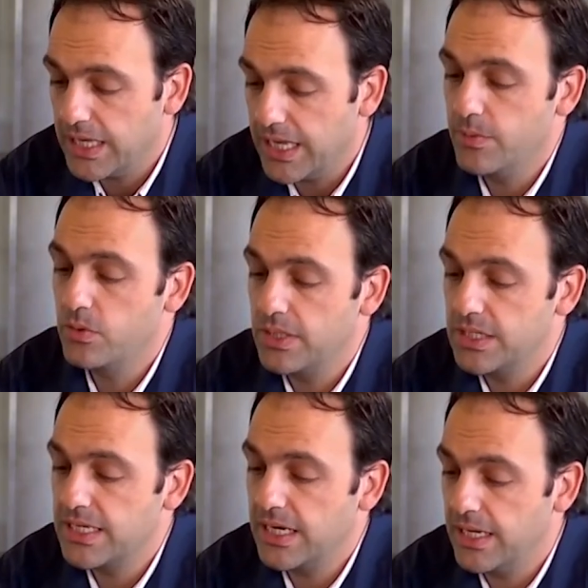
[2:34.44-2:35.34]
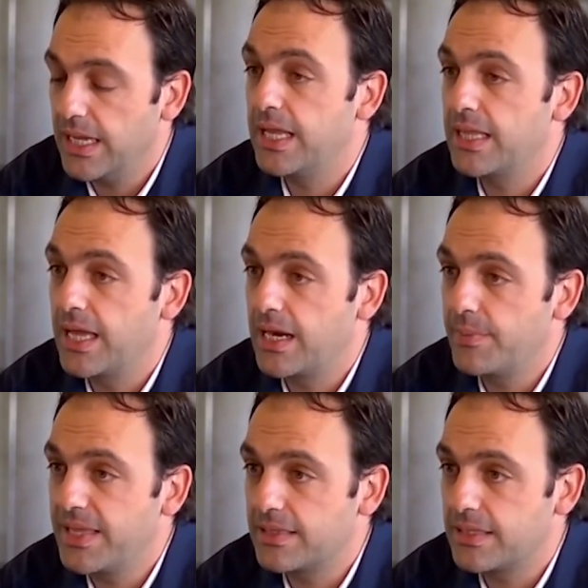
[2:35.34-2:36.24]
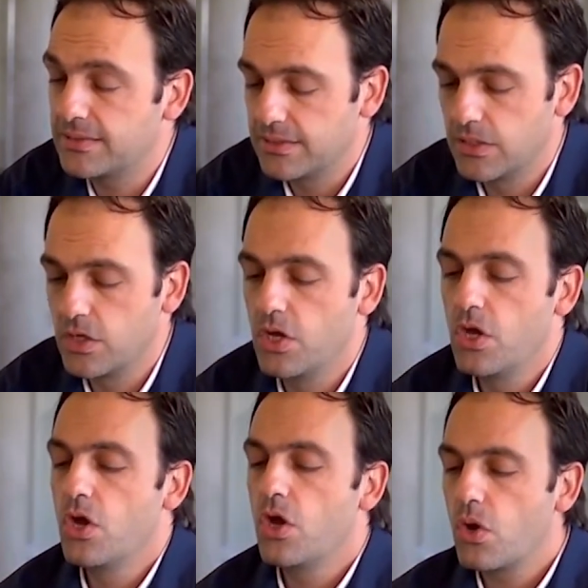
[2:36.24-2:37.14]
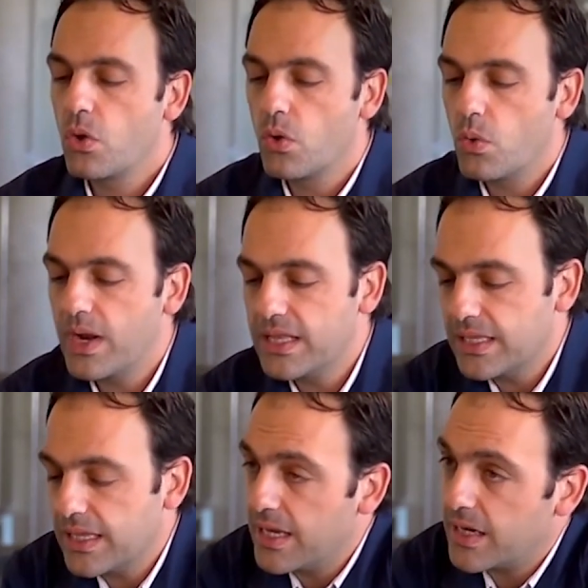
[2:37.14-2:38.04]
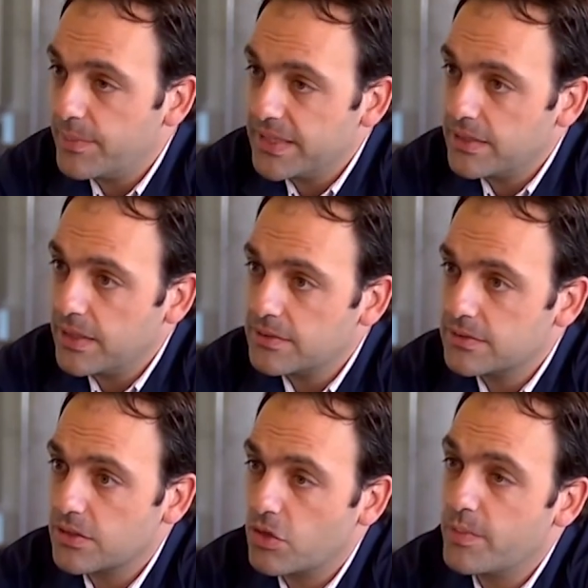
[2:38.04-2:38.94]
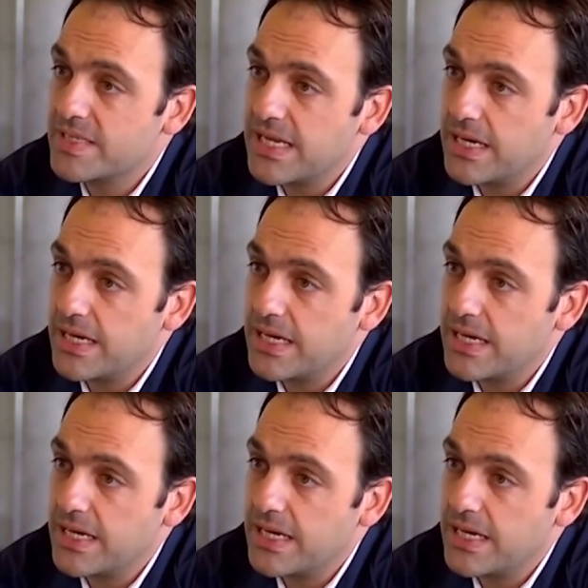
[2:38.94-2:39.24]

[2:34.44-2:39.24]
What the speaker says: And we want to use these tools. Which of these tools would you start